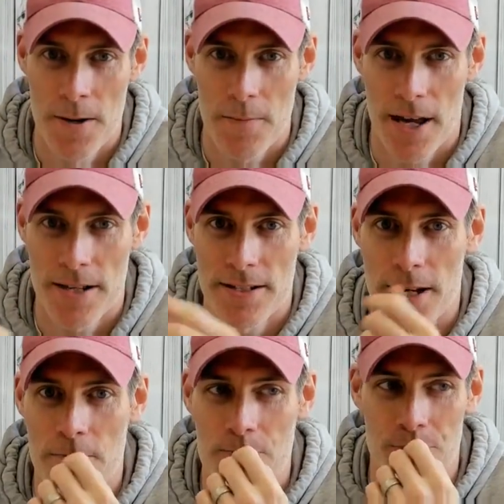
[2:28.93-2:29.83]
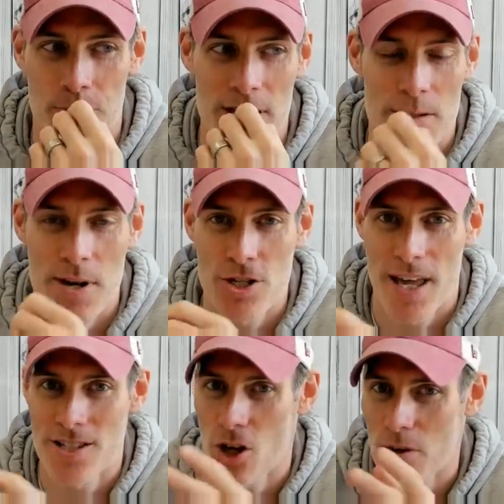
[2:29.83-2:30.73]
And um, as I mentioned,
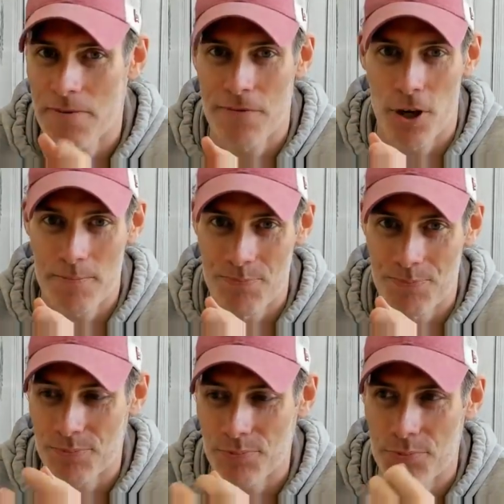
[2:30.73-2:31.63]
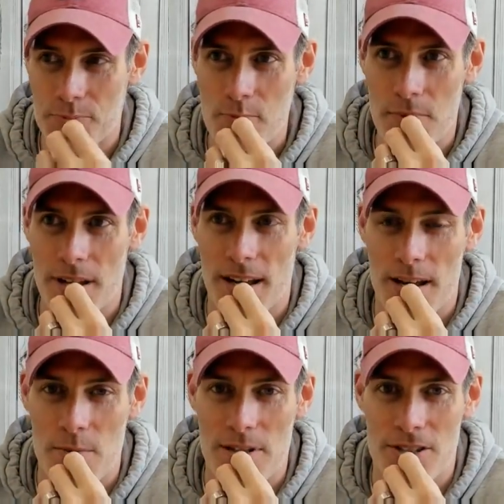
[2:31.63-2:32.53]
it's got to be fun.
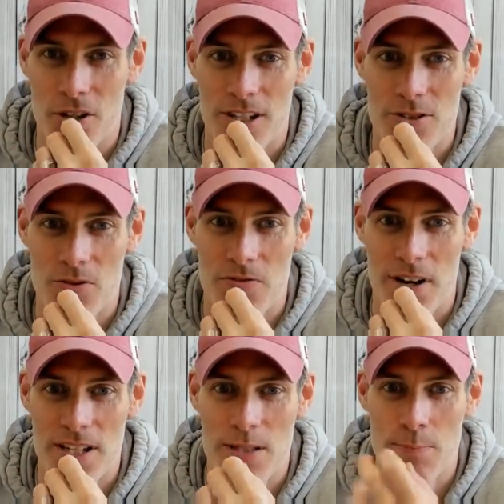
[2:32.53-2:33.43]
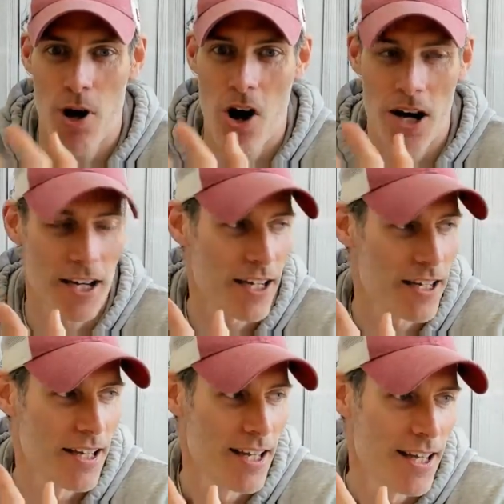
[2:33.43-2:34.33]
Um, it's got to sort of uh, spark
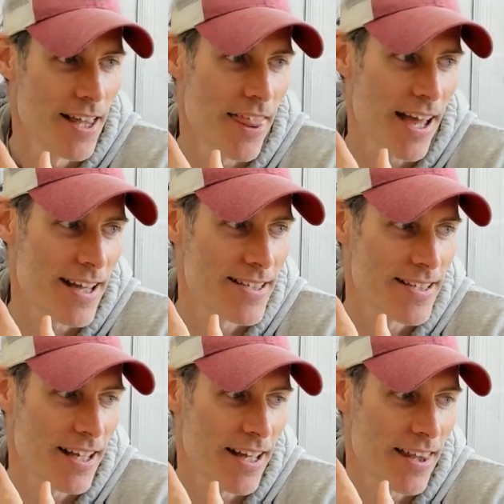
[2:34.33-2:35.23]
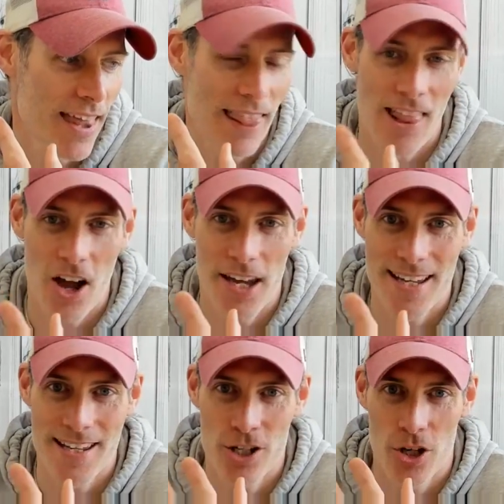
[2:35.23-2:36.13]
that uh, that light
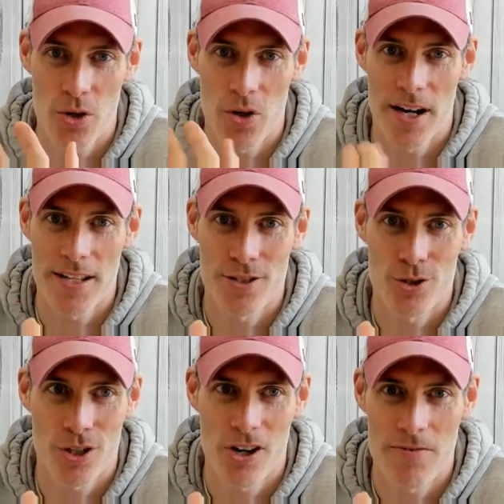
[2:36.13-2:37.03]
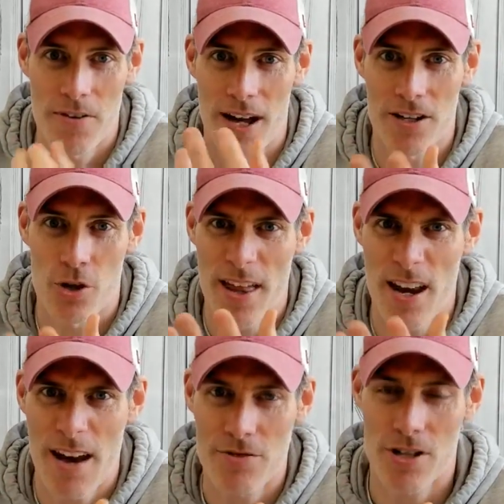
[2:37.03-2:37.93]
in you, and it's kind of uh, you know,
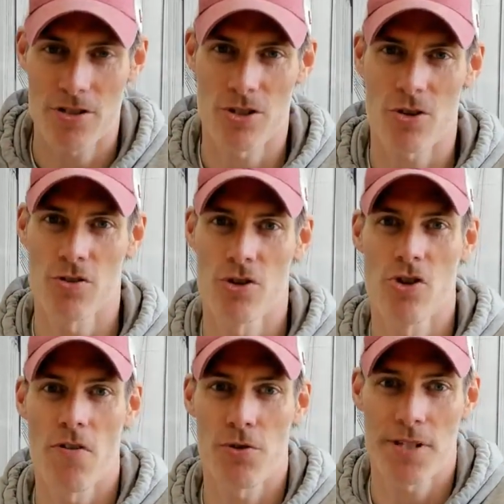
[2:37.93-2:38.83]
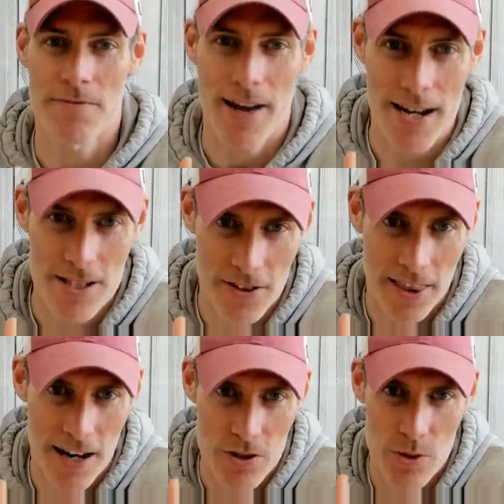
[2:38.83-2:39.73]
have that sort of novelty factor in
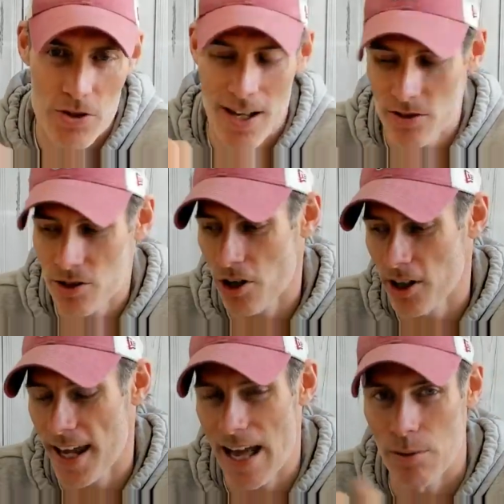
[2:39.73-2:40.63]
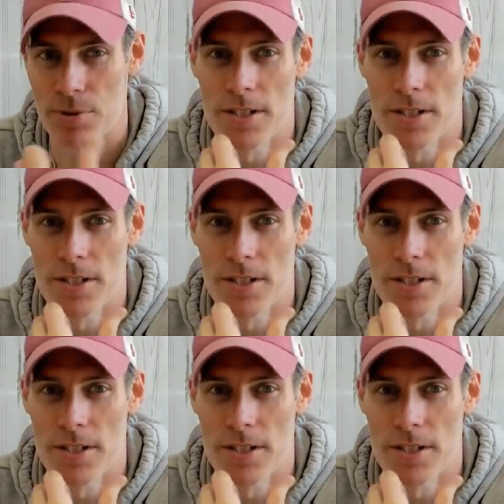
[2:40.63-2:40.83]
there as well. So that'll certainly help.